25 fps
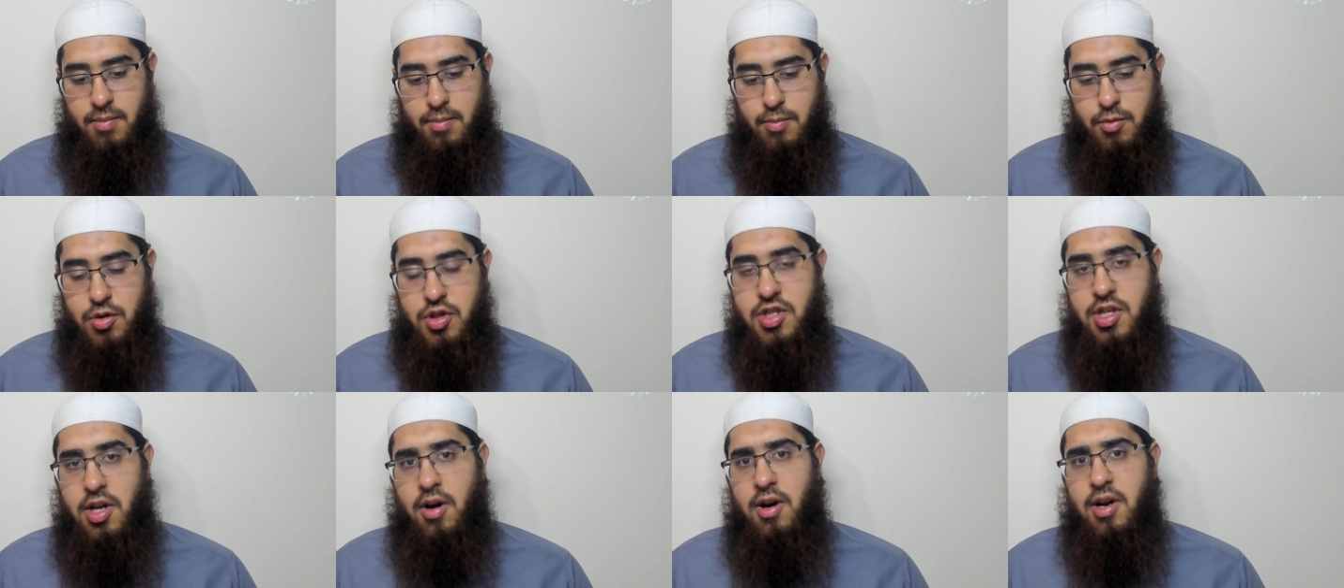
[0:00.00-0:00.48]

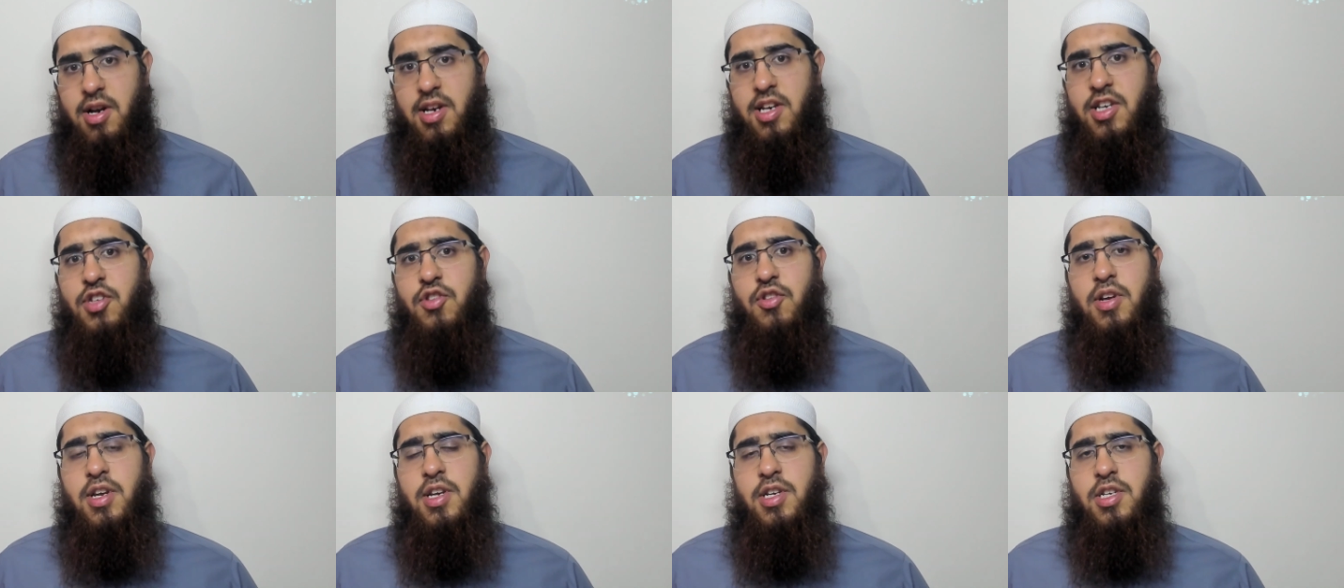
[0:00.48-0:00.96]
Mushtarak
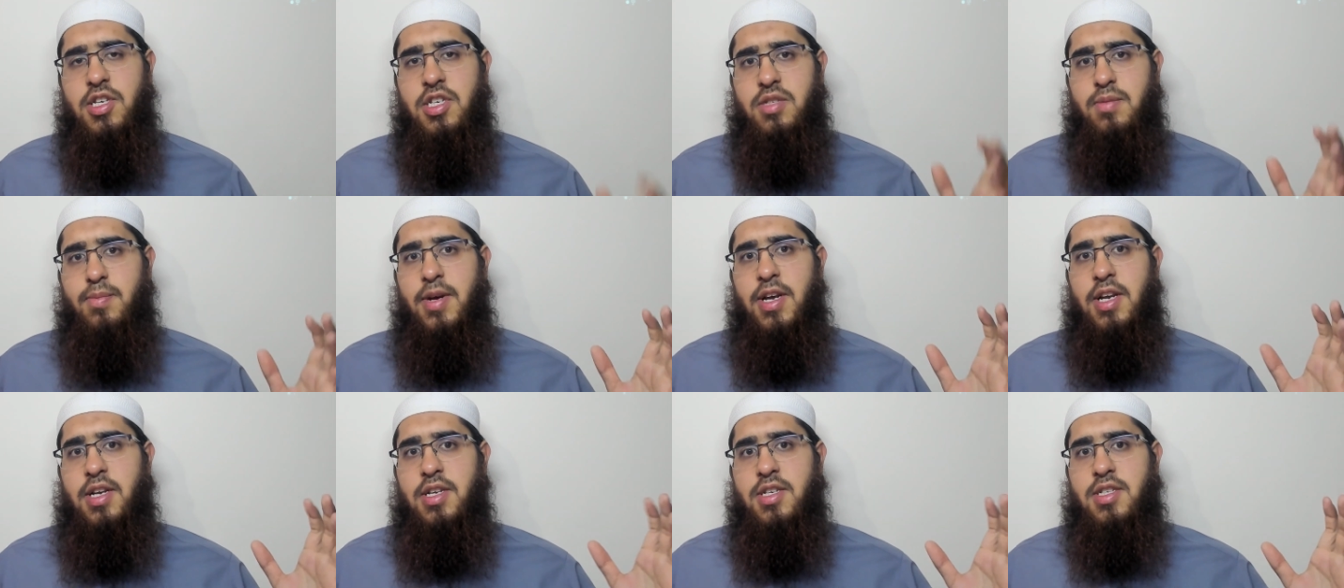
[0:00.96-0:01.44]
literally
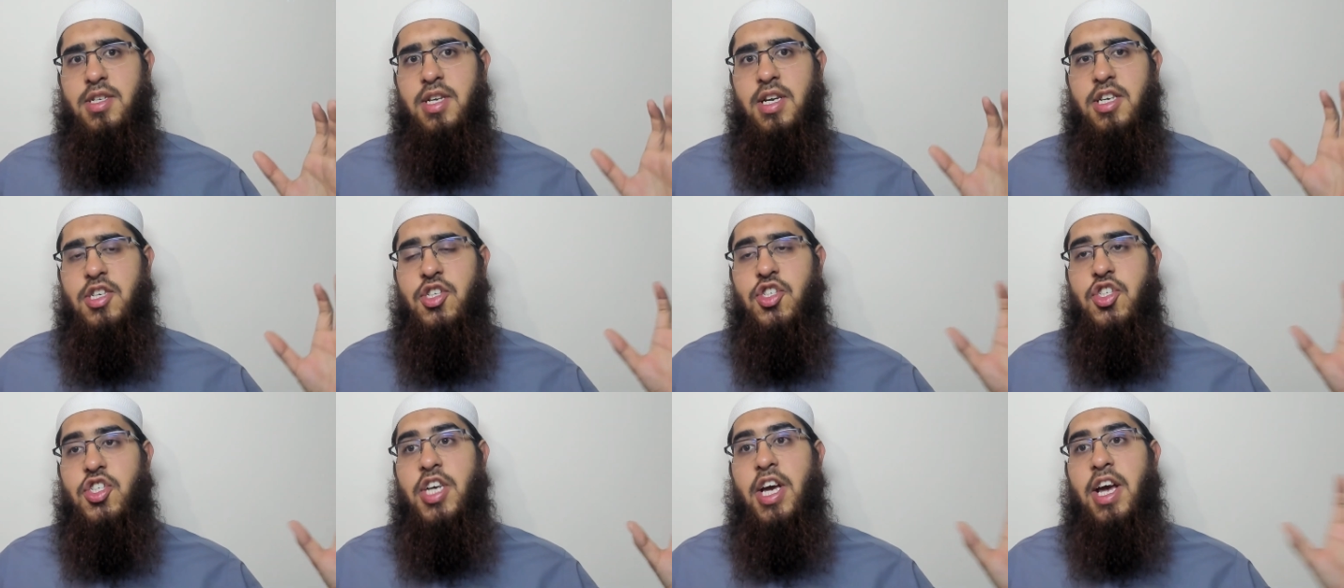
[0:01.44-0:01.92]
just means
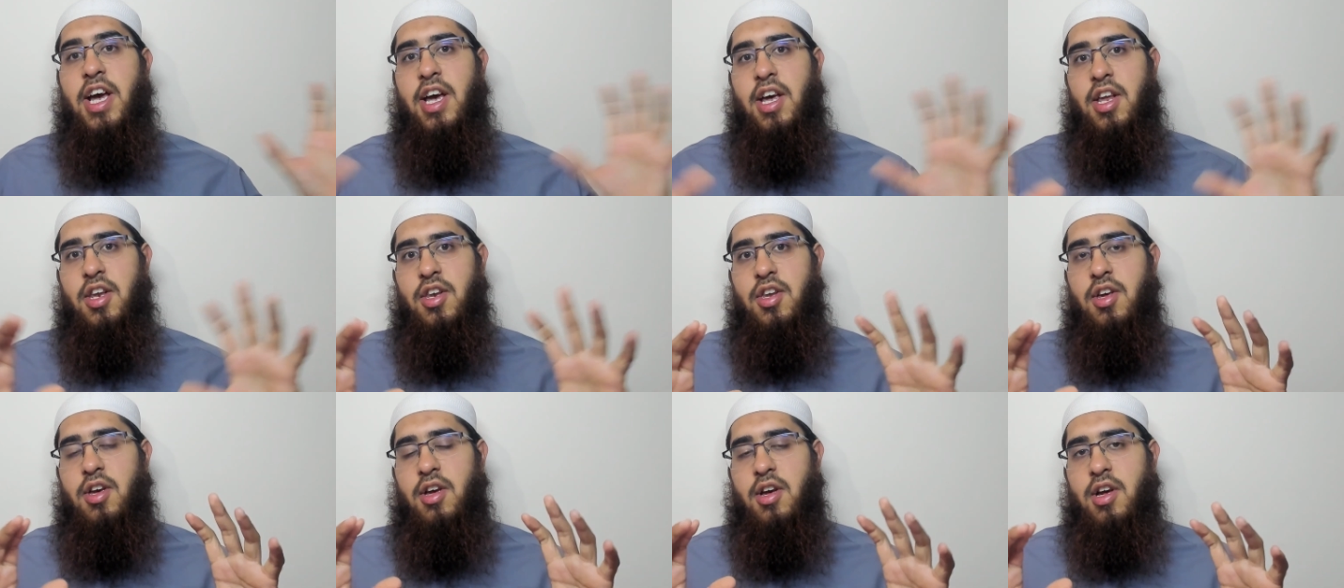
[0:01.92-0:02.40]

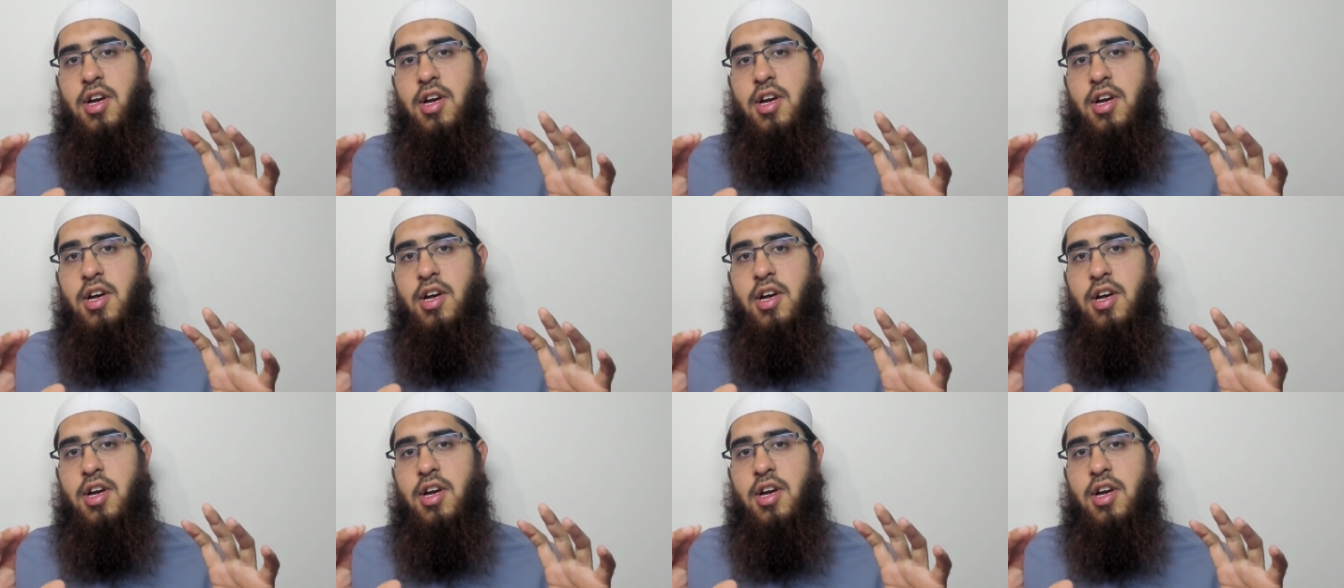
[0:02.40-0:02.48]
shared.